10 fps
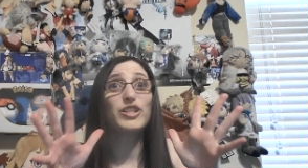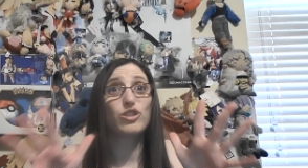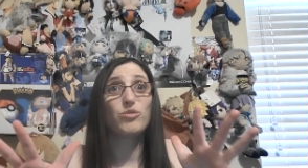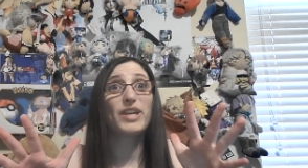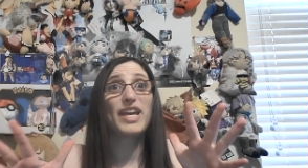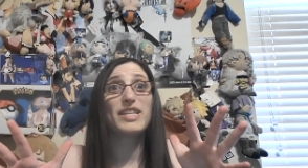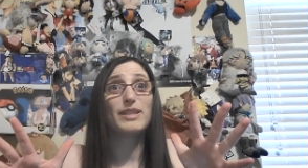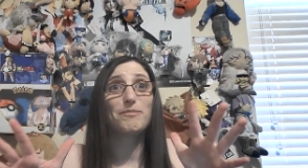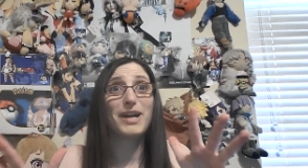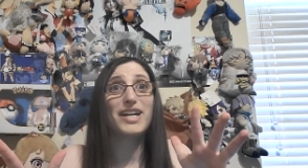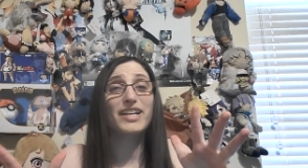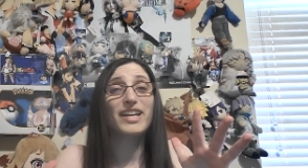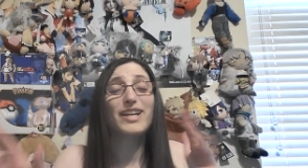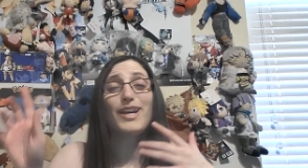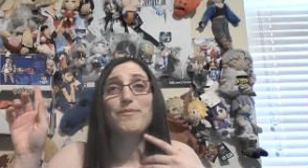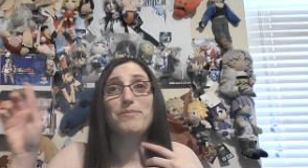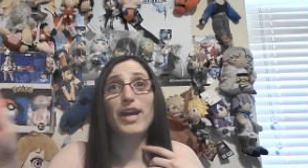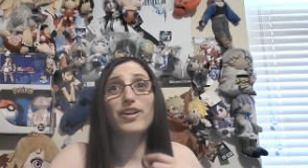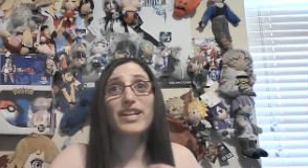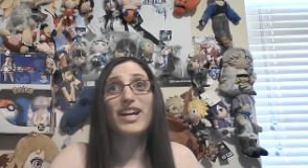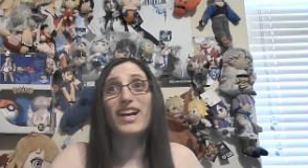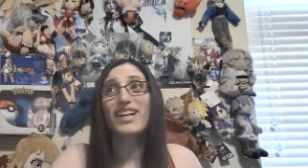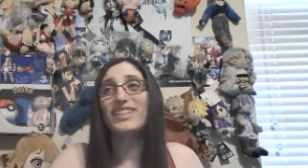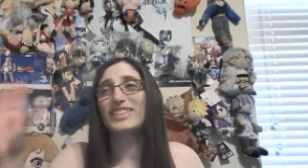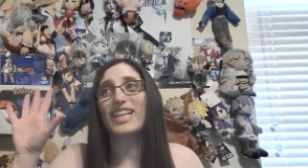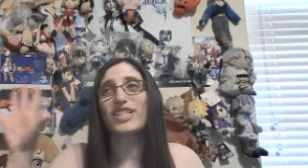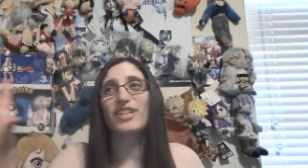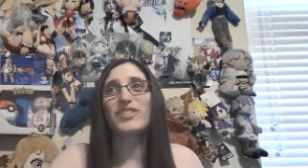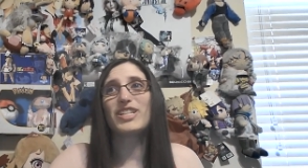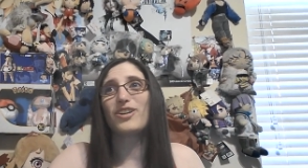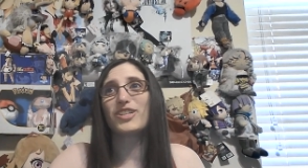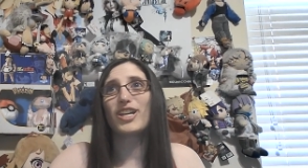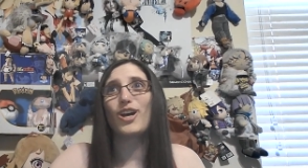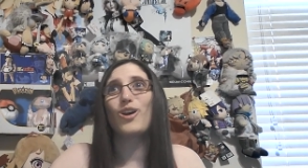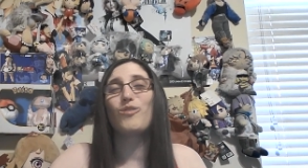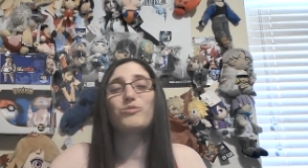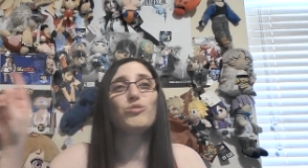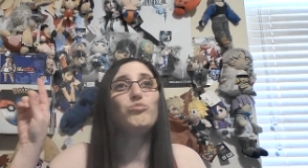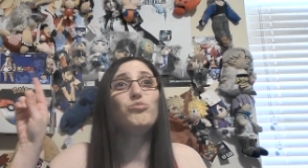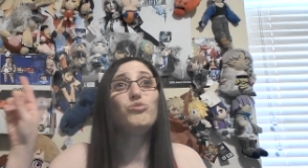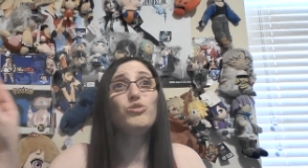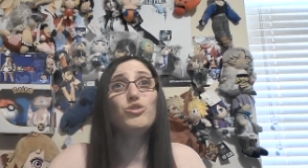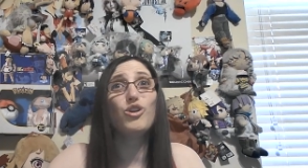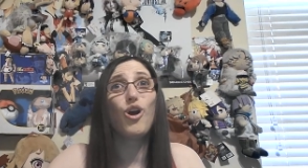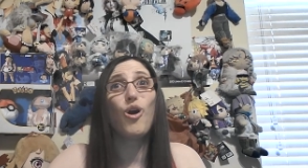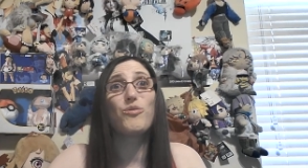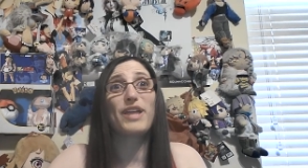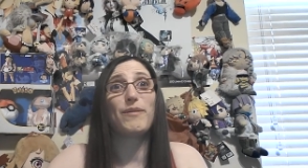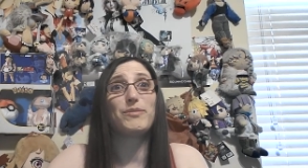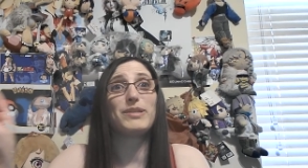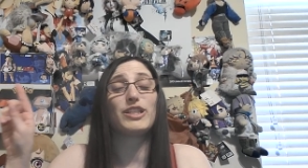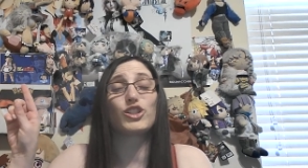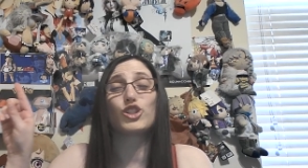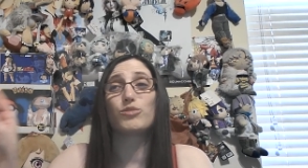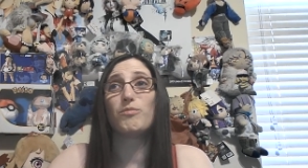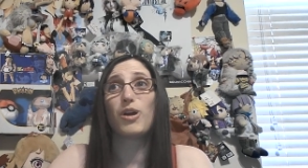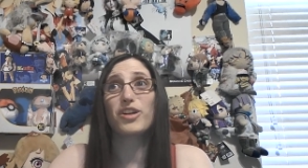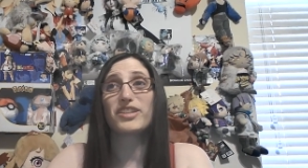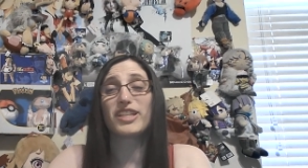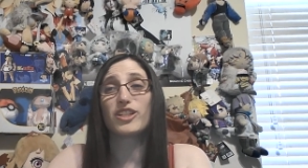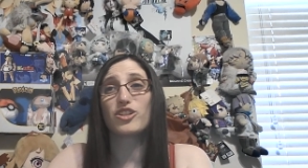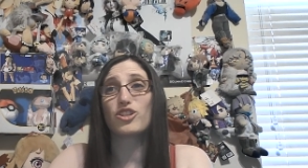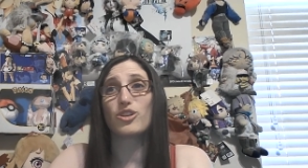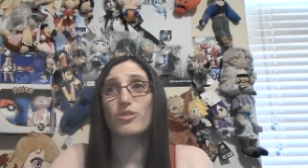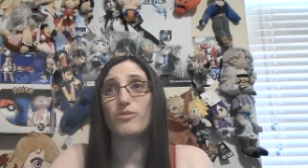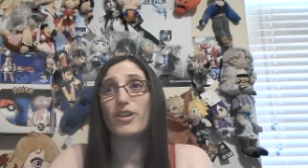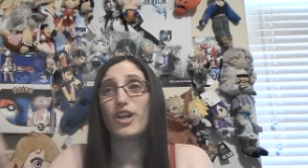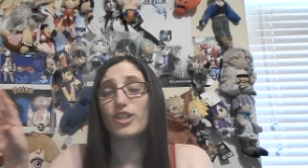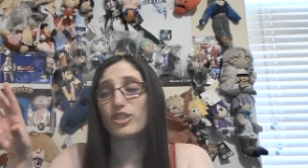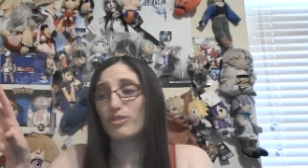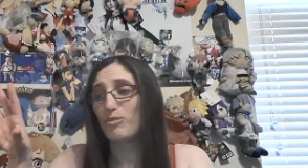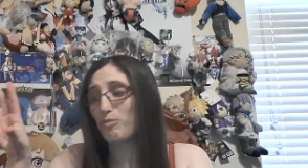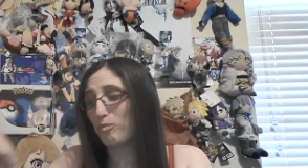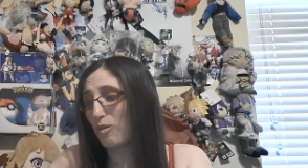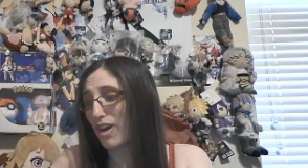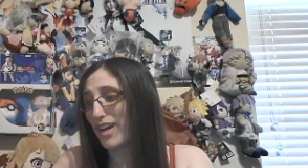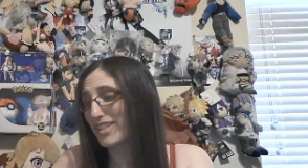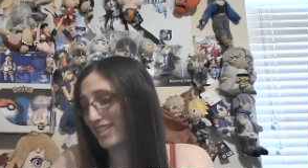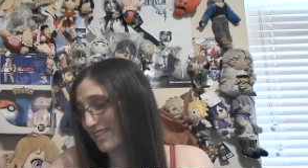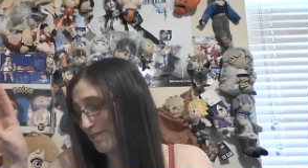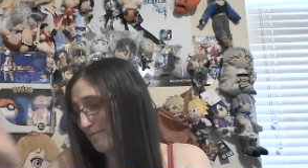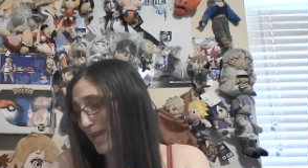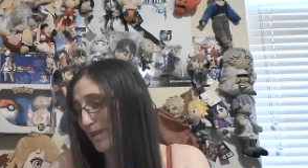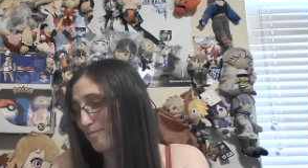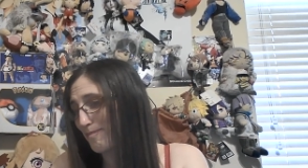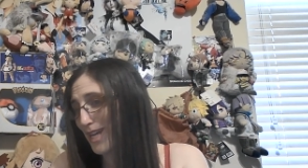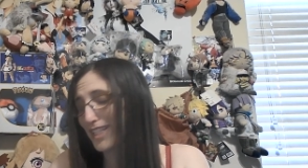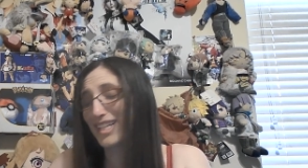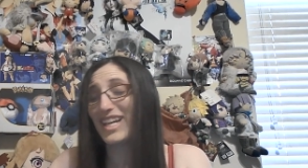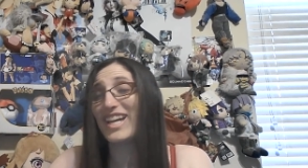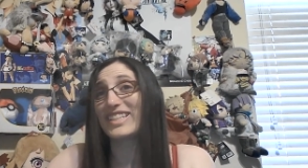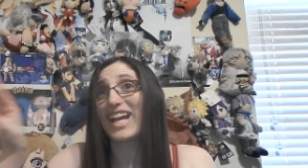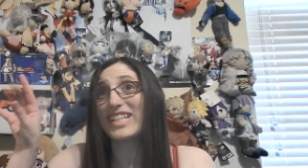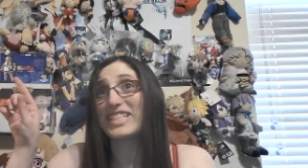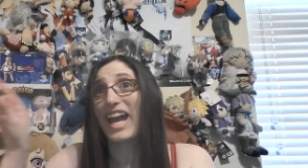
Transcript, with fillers: do get in the manga, Pierrot slash TV Tokyo, you know that would be the smart thing to do. You want to make money. That is